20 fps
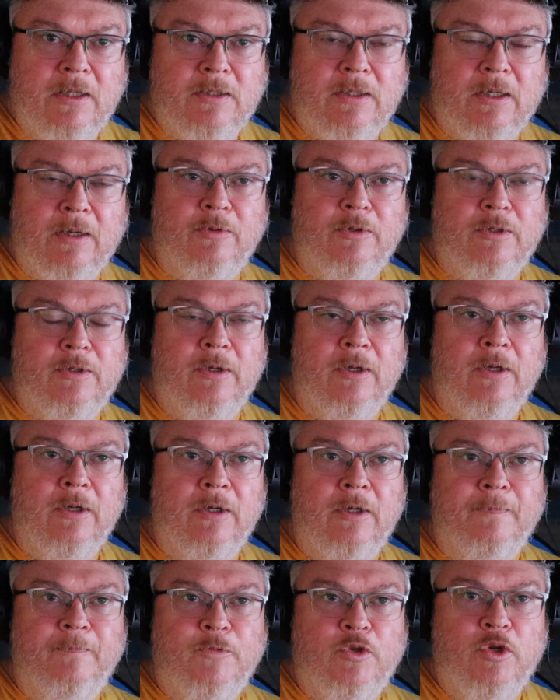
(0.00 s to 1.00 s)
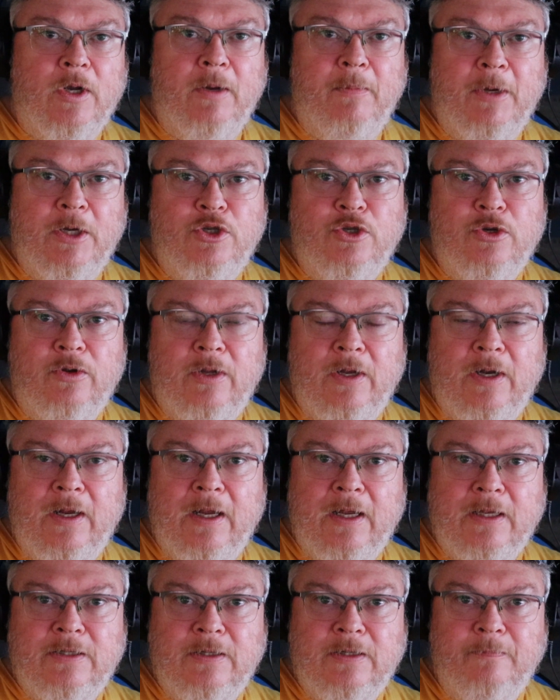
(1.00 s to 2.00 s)
was trying to make sure that I
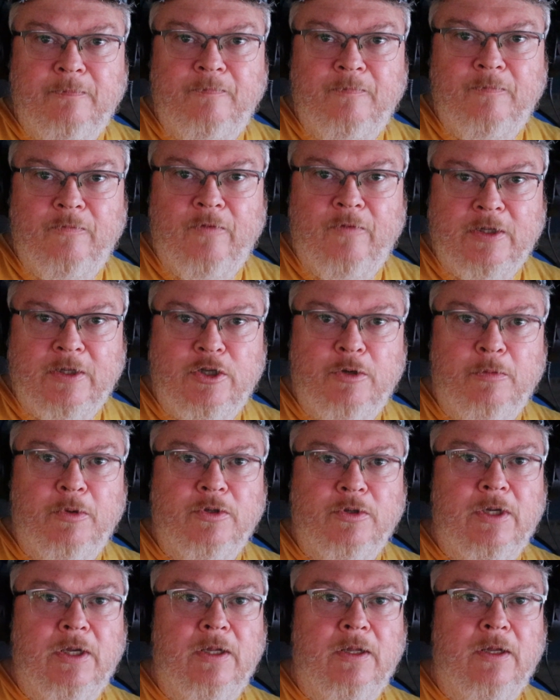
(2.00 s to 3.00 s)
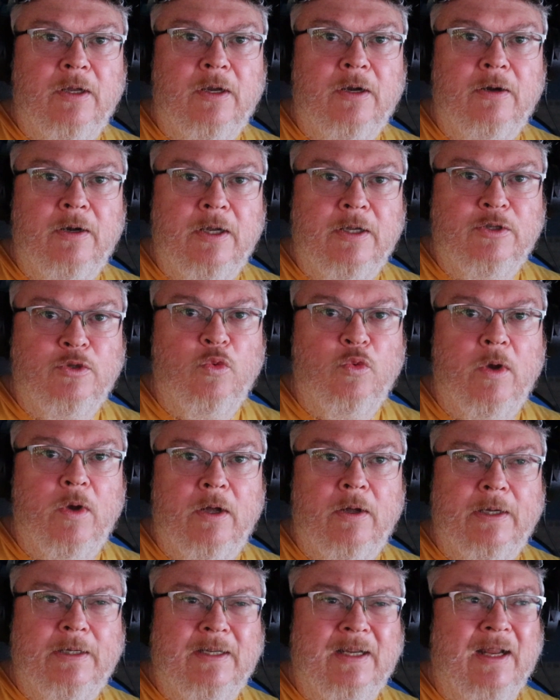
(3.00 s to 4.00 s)
got some vegetables in there as well.
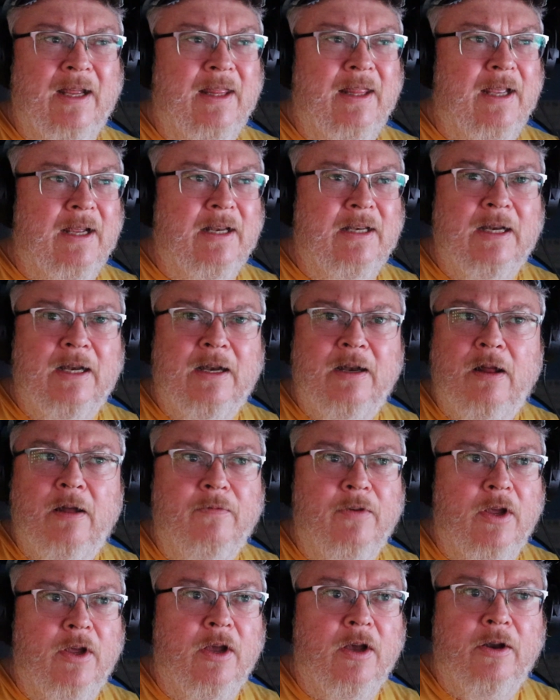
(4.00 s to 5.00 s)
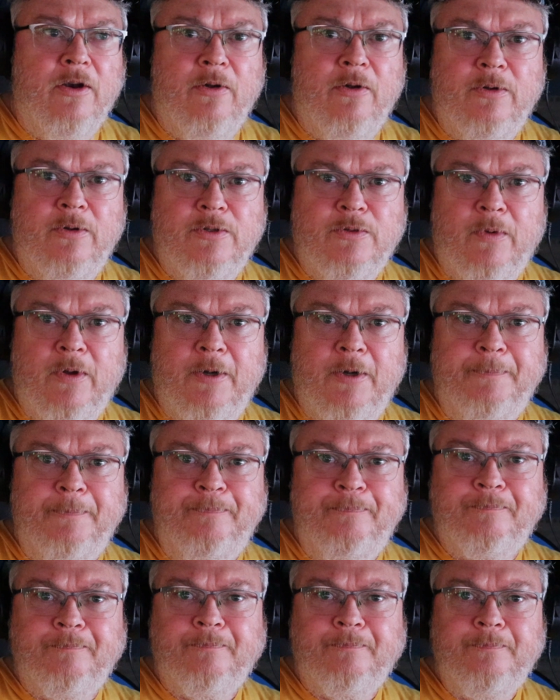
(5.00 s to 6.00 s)
I think I did an avocado as well.
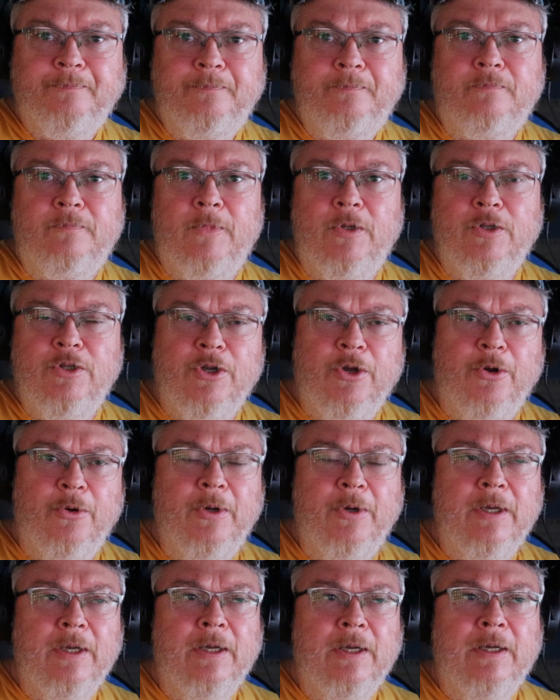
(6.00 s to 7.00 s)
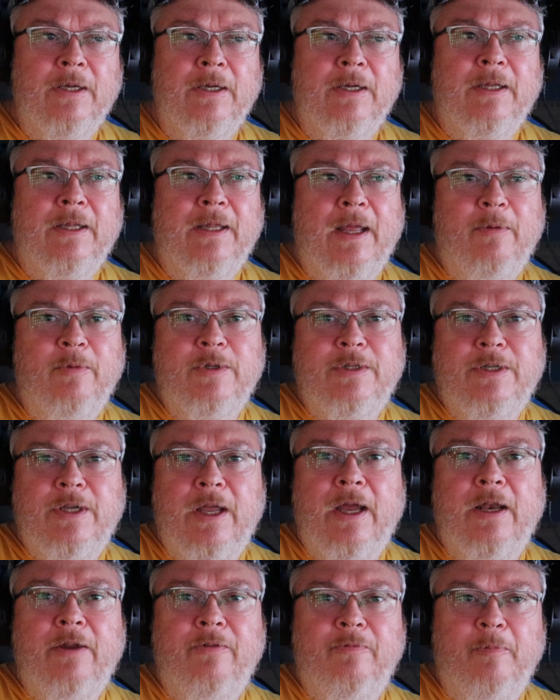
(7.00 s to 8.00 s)
So that was
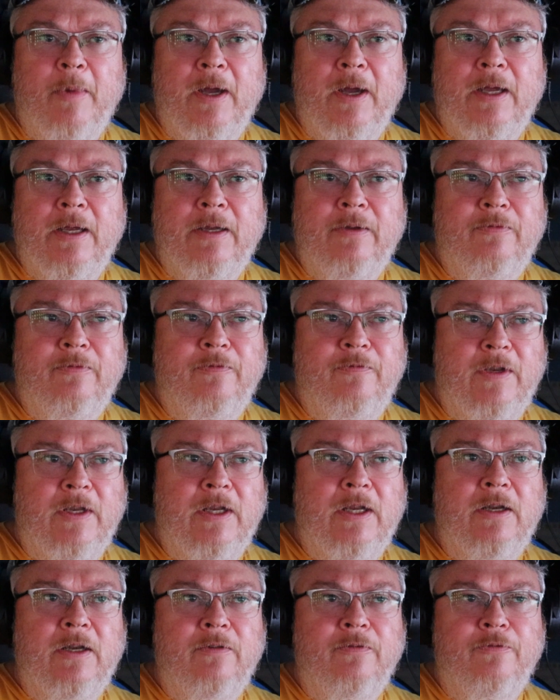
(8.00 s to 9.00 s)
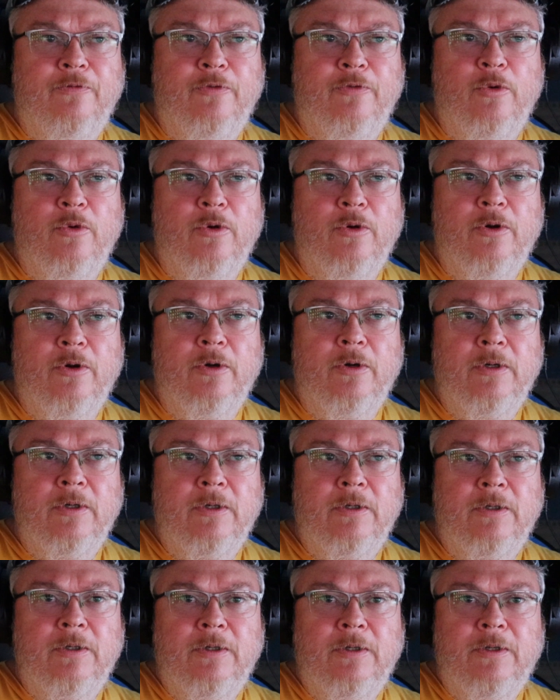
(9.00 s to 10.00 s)
kind of my feed for
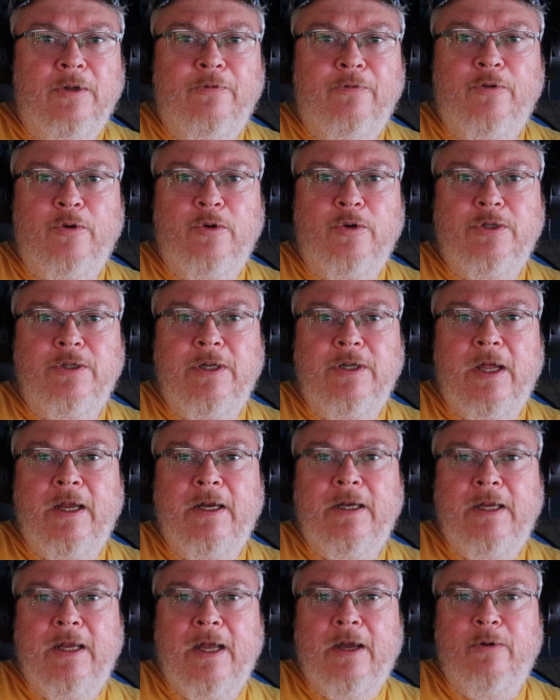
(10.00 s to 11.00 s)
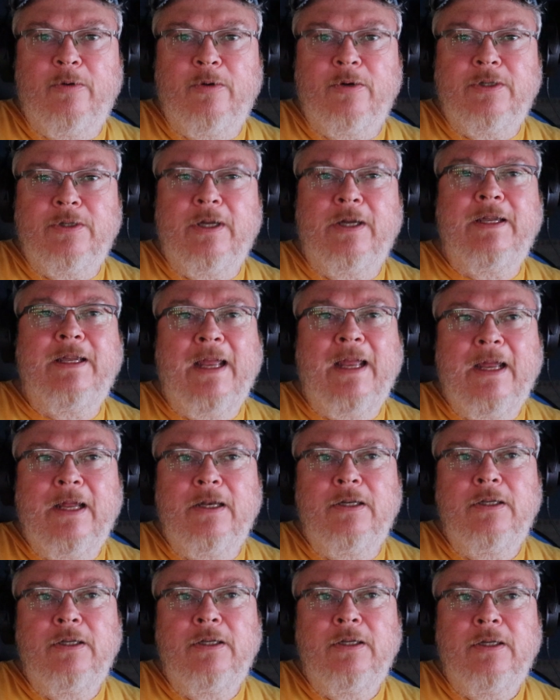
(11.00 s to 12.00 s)
the first 90 hours.
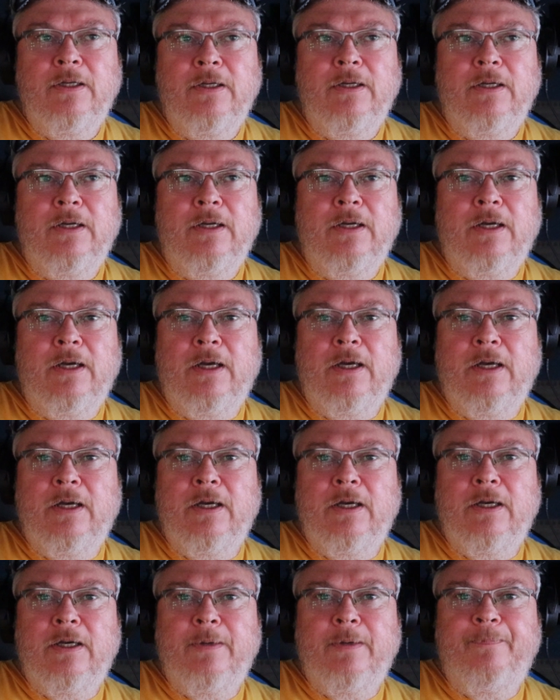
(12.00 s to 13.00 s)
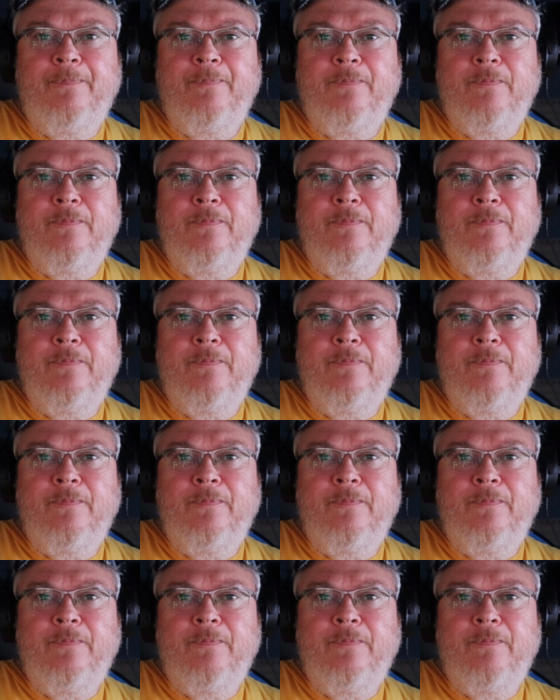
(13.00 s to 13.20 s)
Again, I